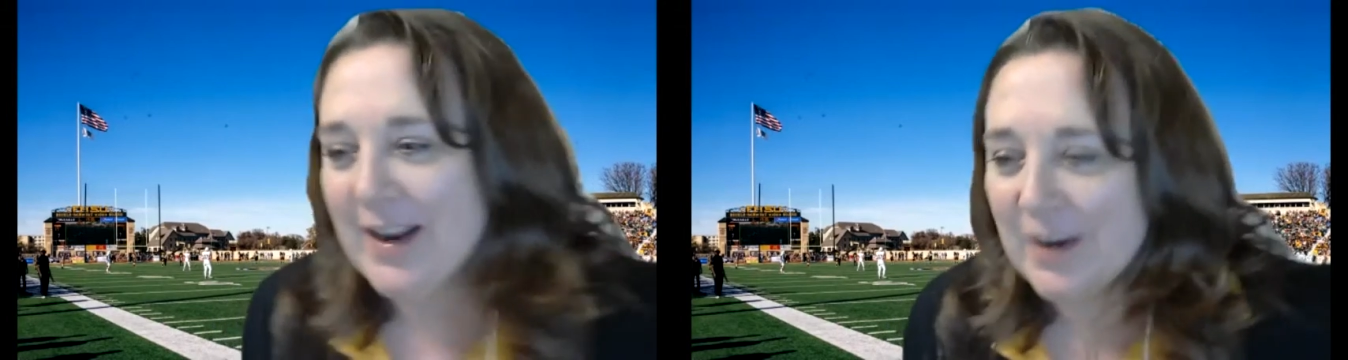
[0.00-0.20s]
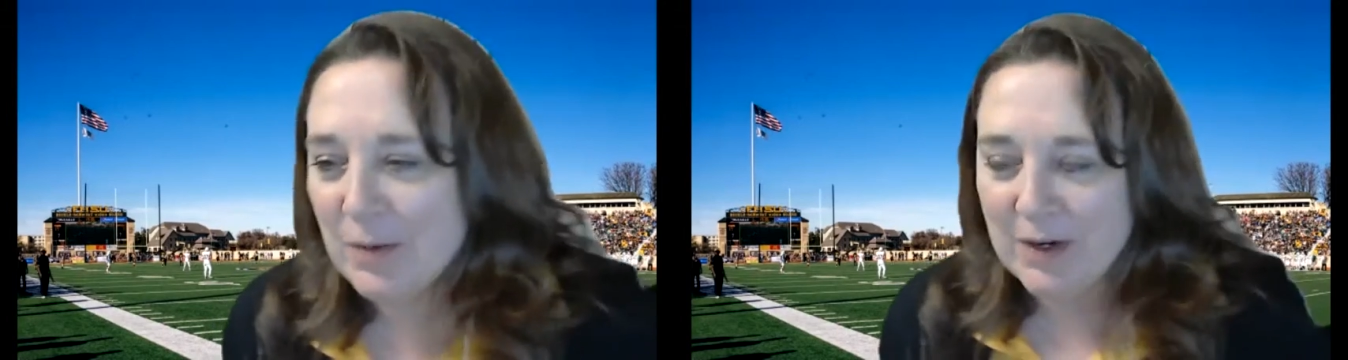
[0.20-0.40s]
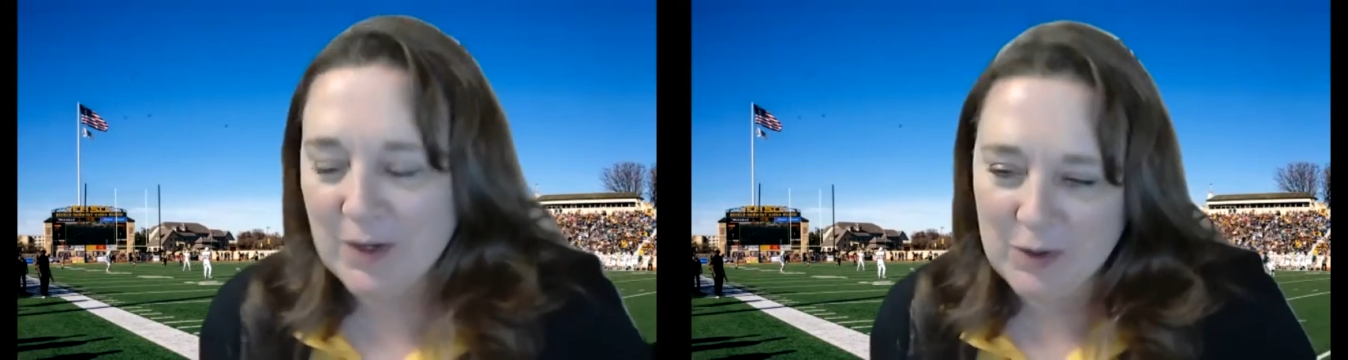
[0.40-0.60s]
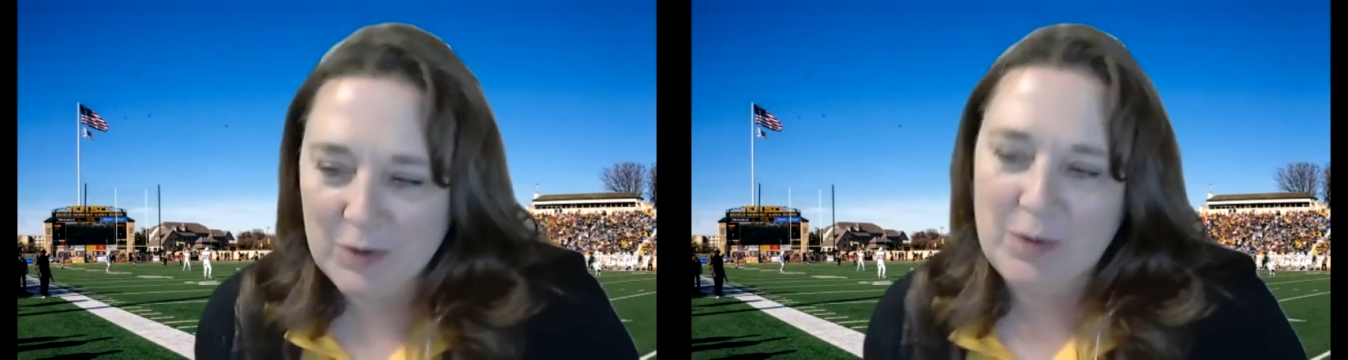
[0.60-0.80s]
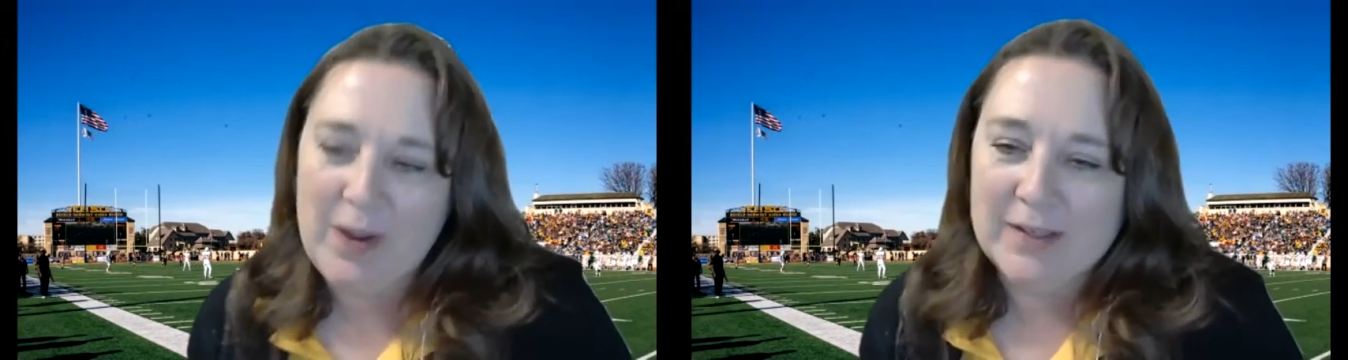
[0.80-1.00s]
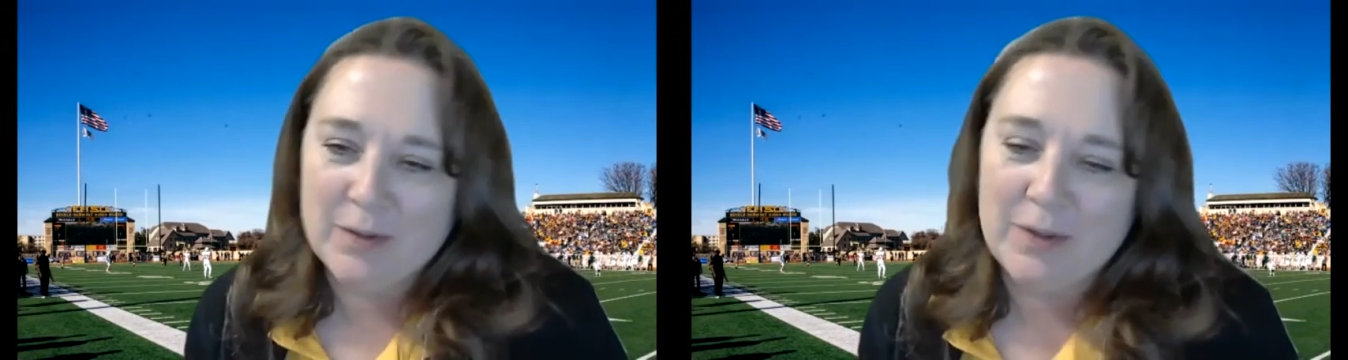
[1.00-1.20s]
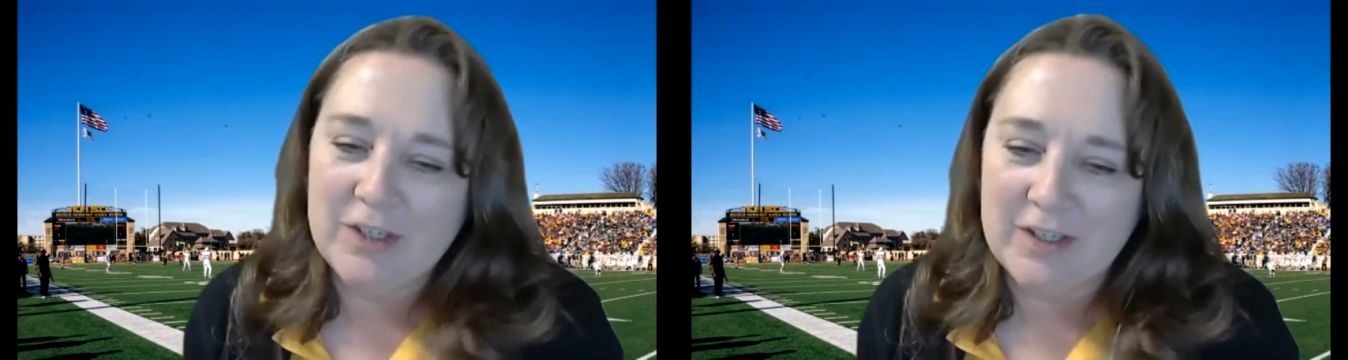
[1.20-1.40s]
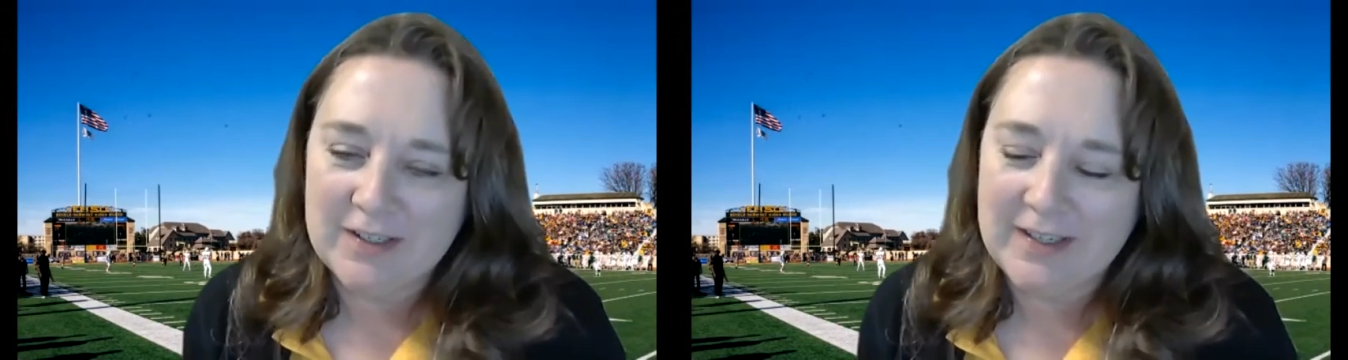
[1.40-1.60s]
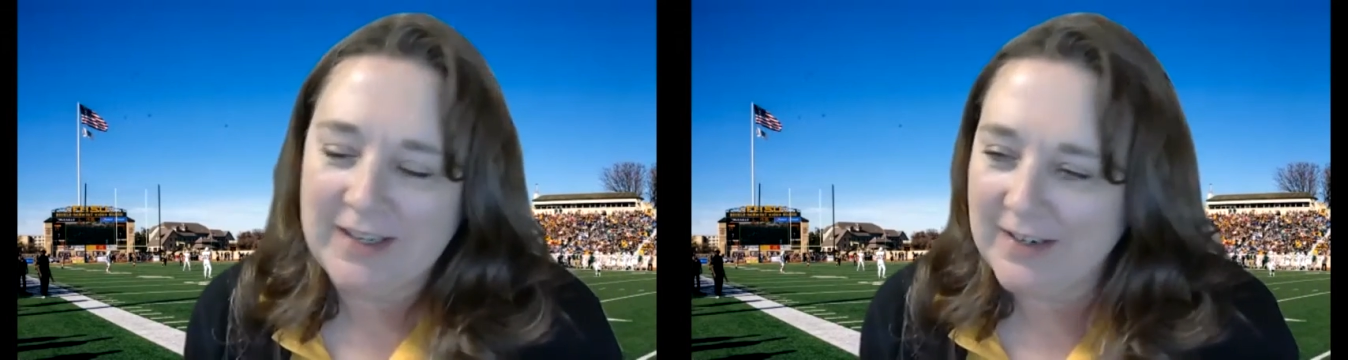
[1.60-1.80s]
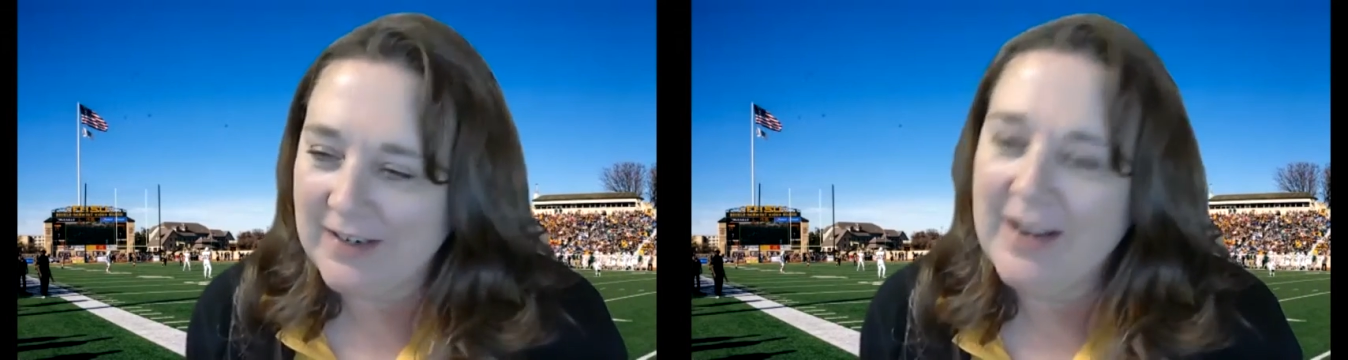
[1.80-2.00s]
anyone who has questions
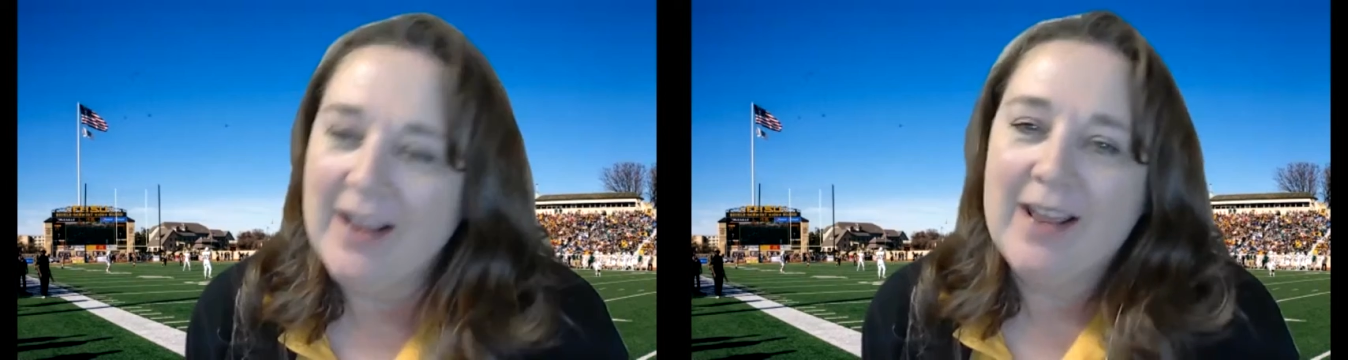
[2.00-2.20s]
can.